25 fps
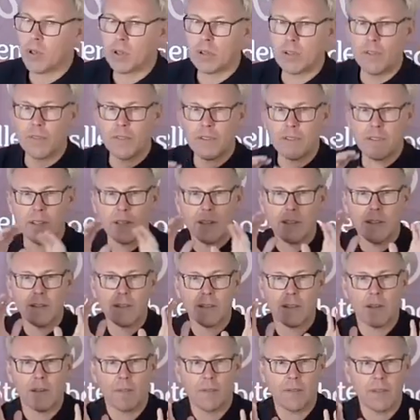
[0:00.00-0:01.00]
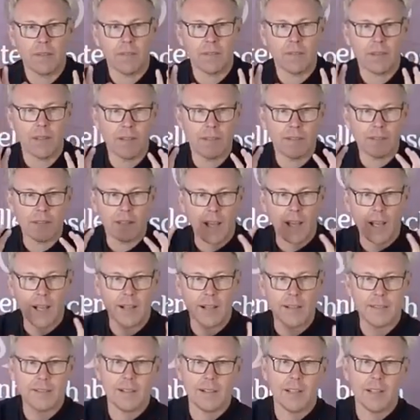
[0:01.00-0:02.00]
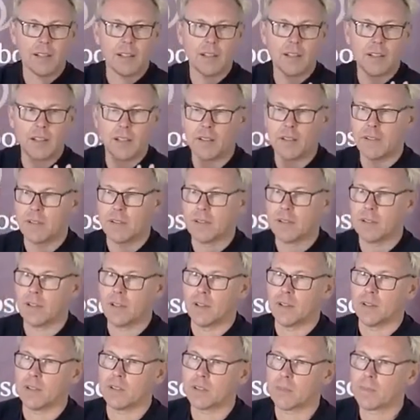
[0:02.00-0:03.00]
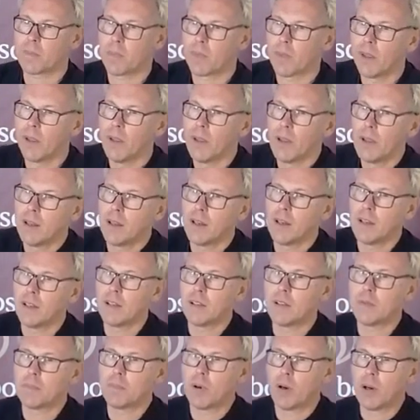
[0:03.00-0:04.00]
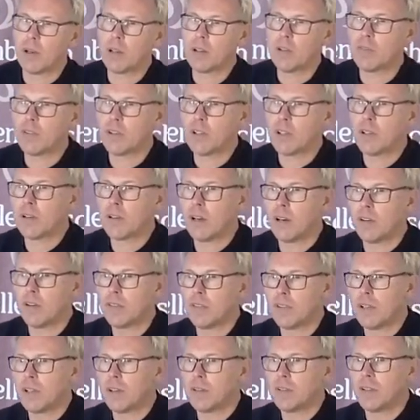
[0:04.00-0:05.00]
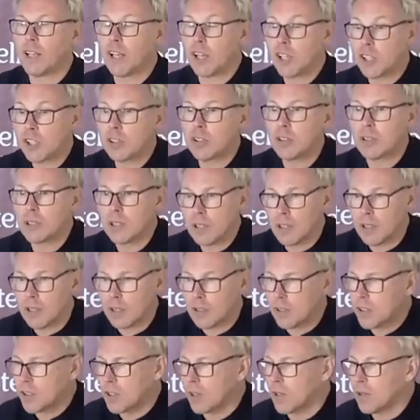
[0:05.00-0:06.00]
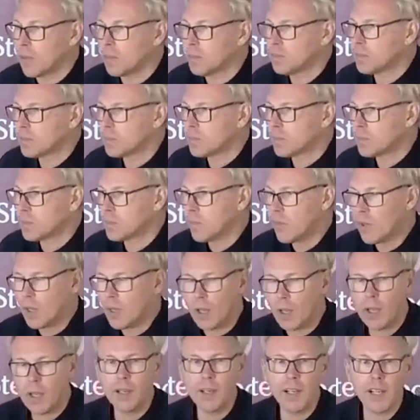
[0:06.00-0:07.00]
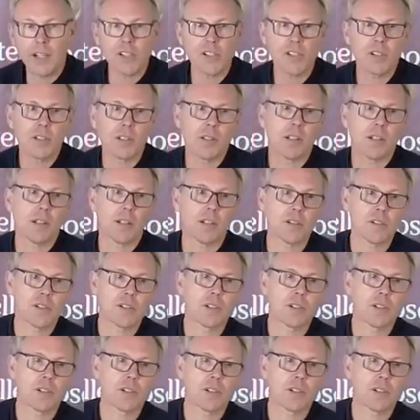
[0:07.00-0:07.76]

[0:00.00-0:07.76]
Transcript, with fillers: you've seen is a is, is an isolated incident. It is part of a of a national culture, a national culture